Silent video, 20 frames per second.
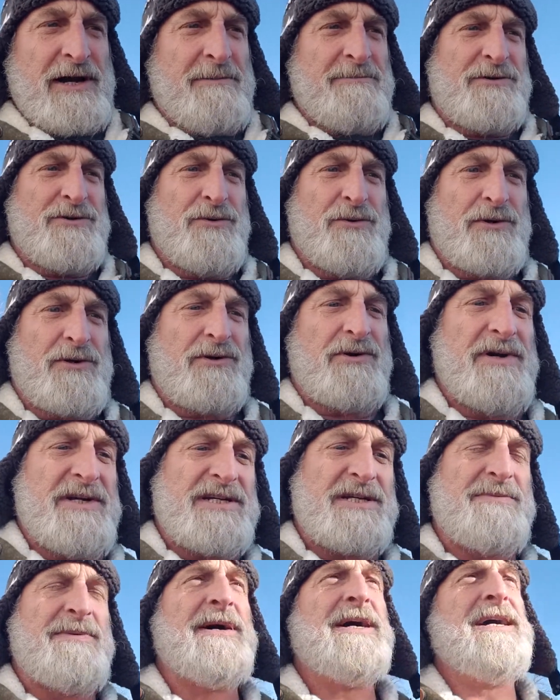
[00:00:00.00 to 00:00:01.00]
But prior
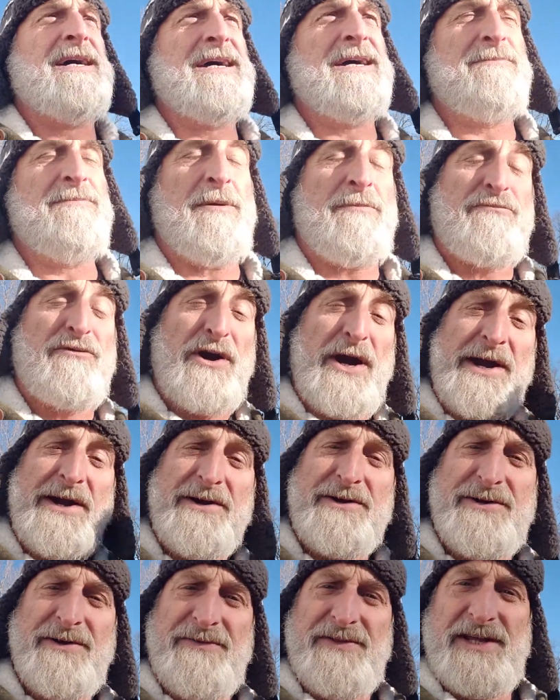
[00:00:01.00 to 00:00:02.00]
to this,
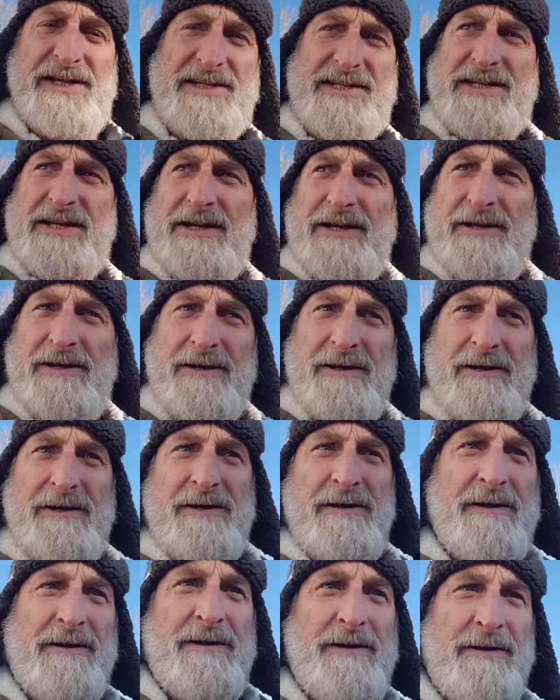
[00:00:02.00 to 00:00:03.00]

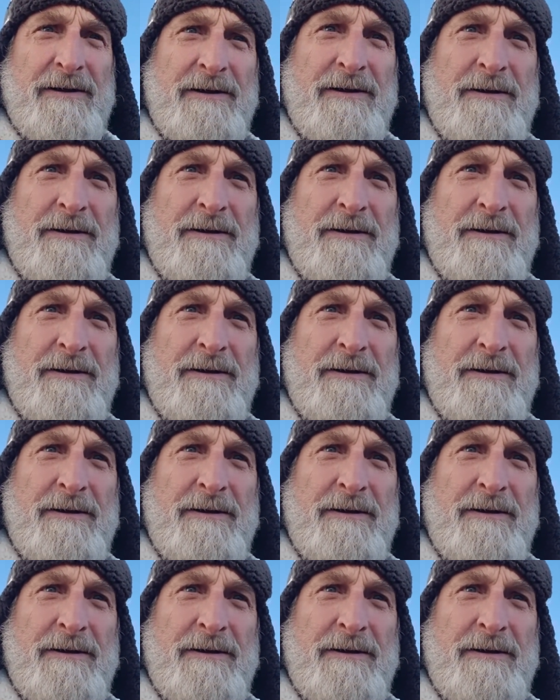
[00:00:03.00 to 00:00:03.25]
they,